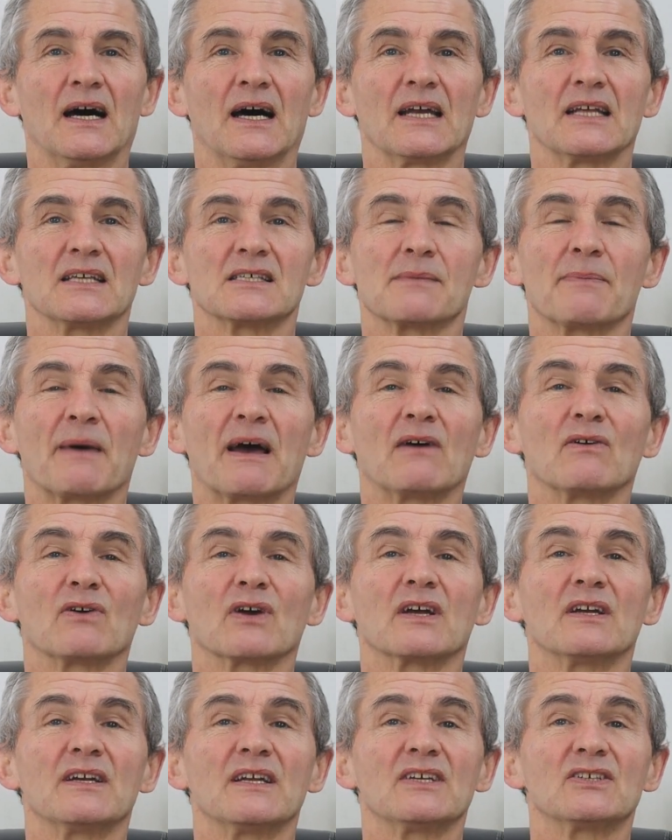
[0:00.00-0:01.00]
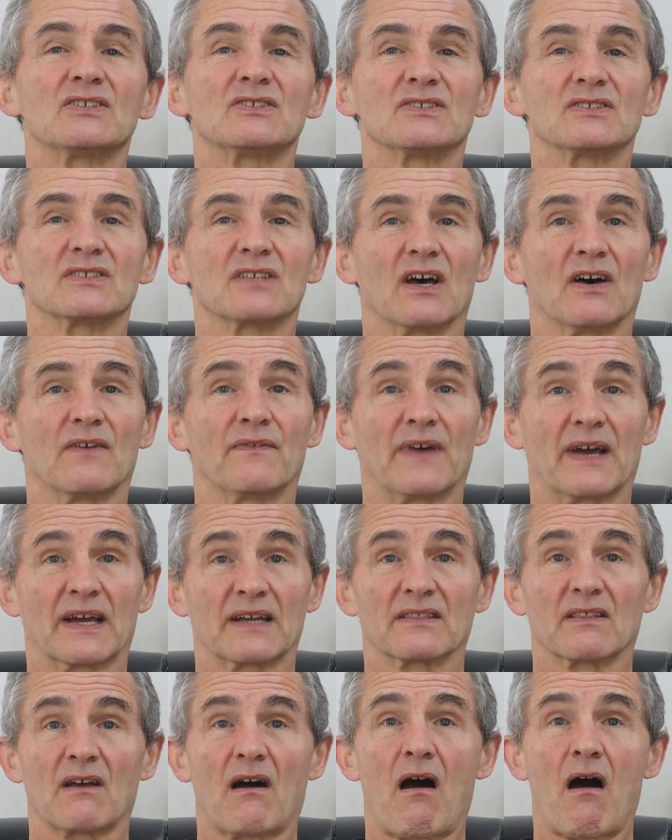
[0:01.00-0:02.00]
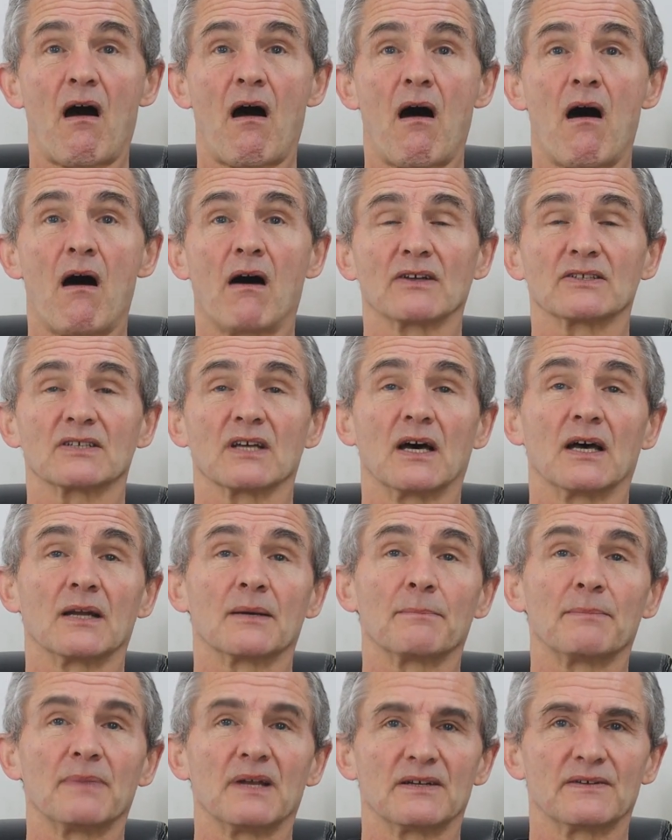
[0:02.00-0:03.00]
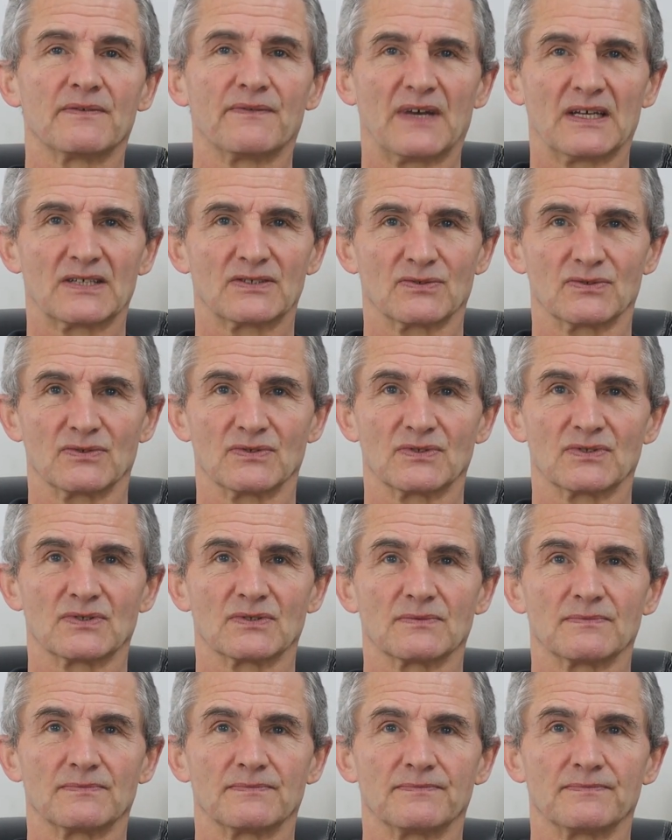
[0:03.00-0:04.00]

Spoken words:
and it's about conditions that affect the heart and blood vessels.